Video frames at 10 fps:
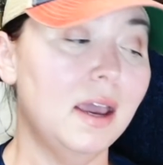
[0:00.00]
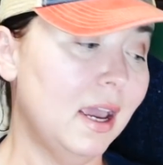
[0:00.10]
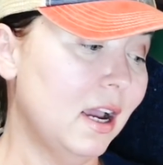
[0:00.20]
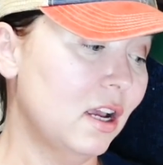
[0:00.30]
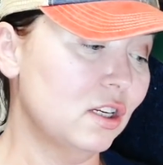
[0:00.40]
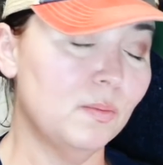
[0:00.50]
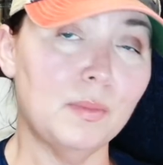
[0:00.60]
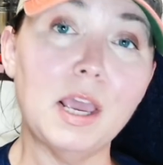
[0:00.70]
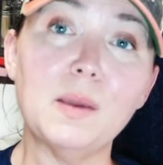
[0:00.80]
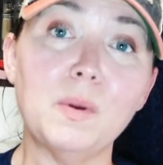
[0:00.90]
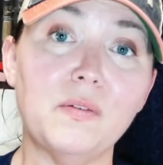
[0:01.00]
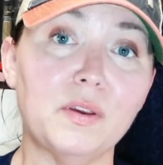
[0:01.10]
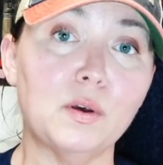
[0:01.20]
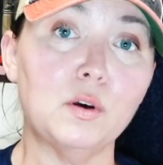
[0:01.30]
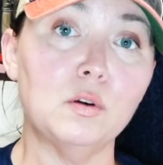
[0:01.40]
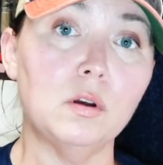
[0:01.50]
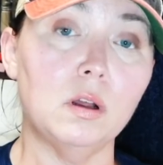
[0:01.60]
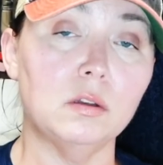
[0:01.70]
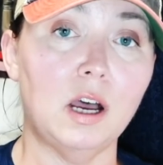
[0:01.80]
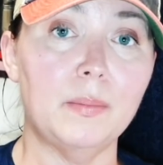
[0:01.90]
and make me feel
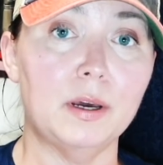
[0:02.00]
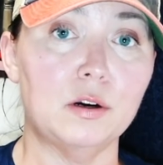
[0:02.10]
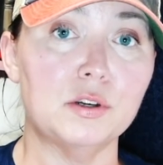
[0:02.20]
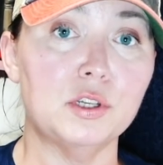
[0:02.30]
a lot better.